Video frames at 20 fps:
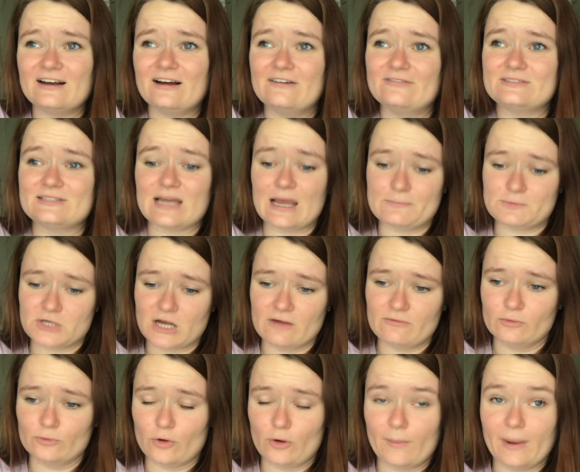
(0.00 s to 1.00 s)
of time
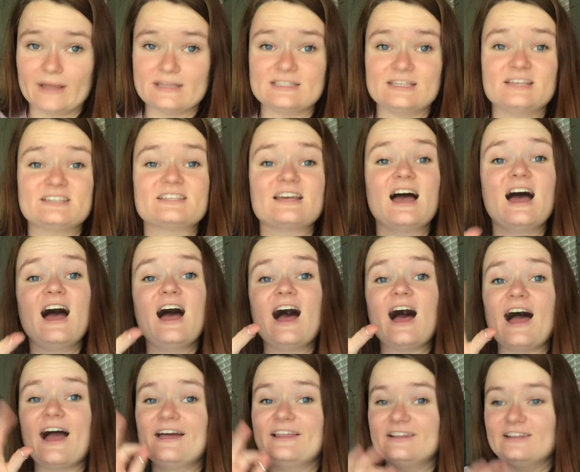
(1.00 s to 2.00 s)
travel romances.
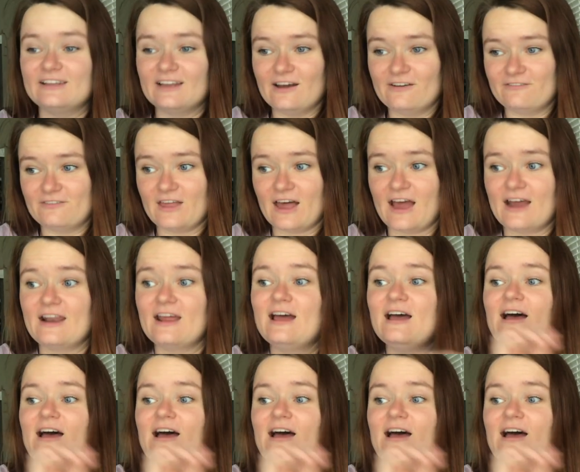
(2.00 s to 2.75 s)
I love that.